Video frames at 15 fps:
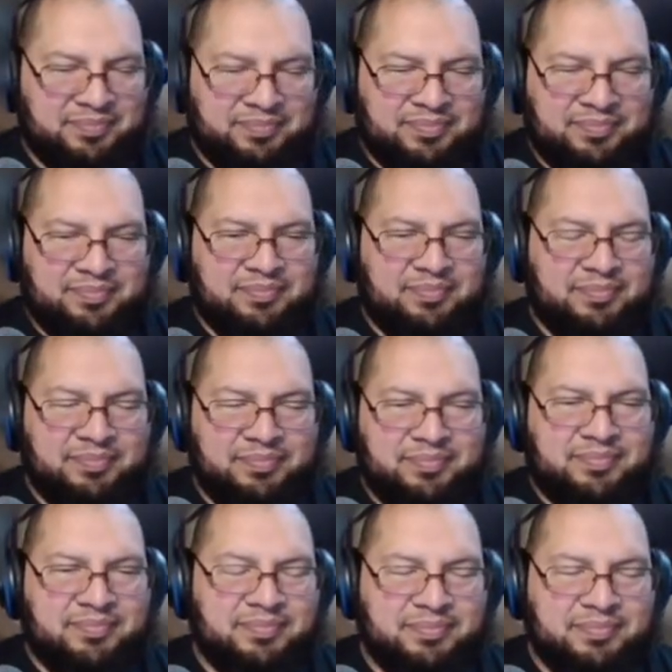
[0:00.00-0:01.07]

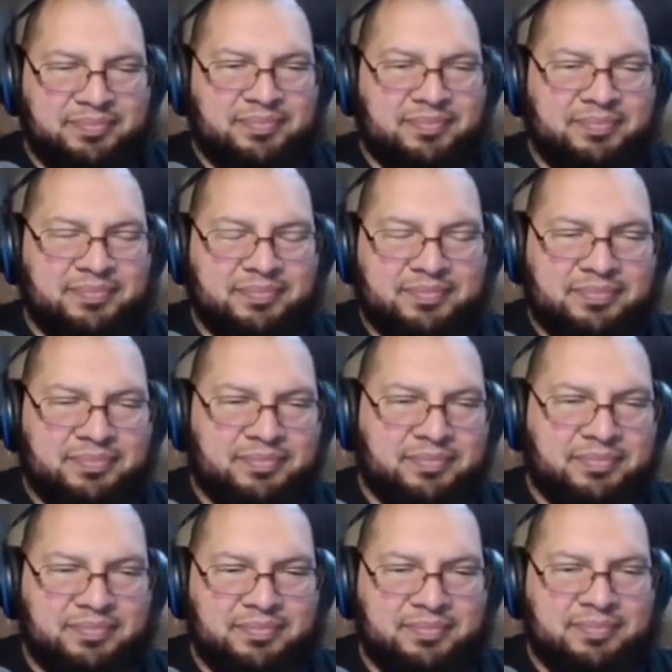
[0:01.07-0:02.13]

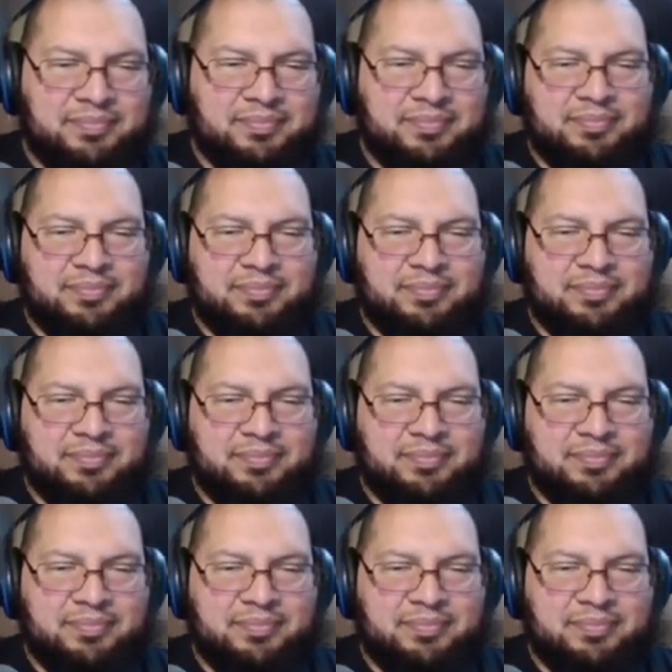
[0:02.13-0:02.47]
(silent)